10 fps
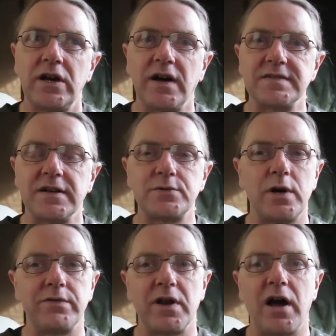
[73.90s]
I'd say, a
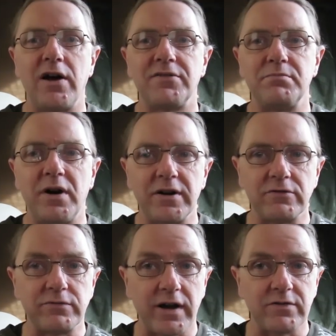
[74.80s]
12.5
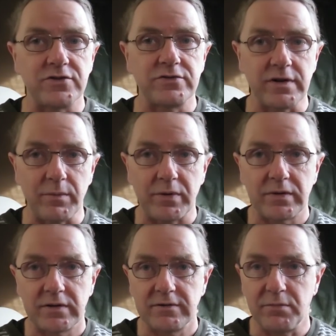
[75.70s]
mile round trip
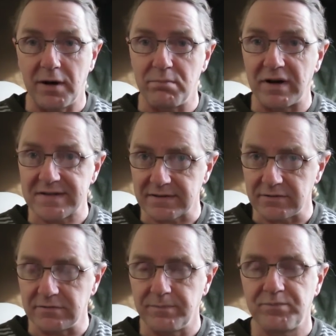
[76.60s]
by
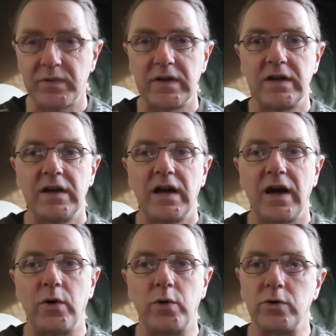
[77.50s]
bicycle,
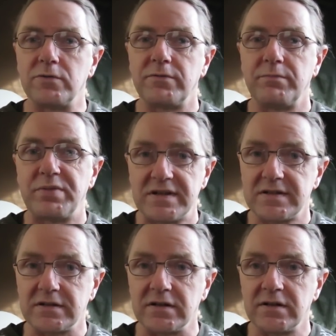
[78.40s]
or
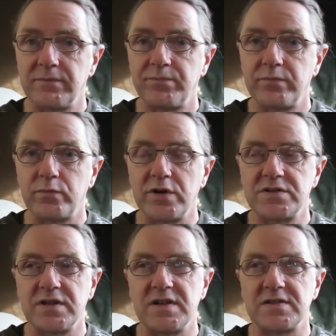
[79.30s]
Bicester,
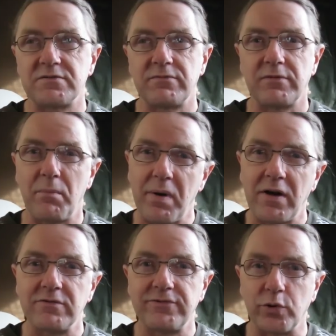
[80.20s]
which is
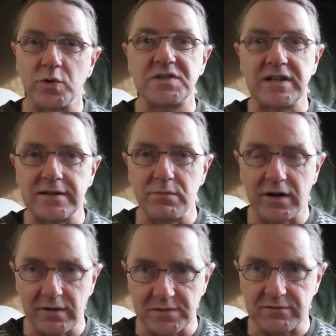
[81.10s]
about 14
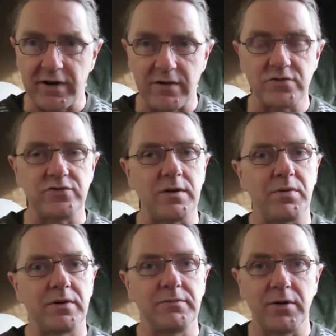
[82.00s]
miles round
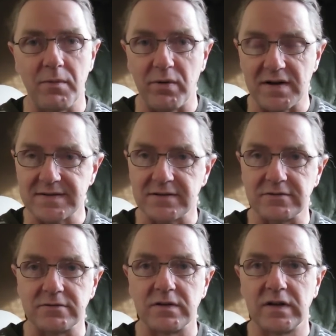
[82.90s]
trip by
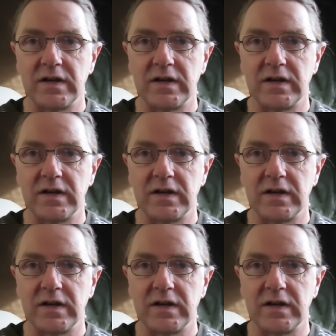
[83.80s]
bicycle.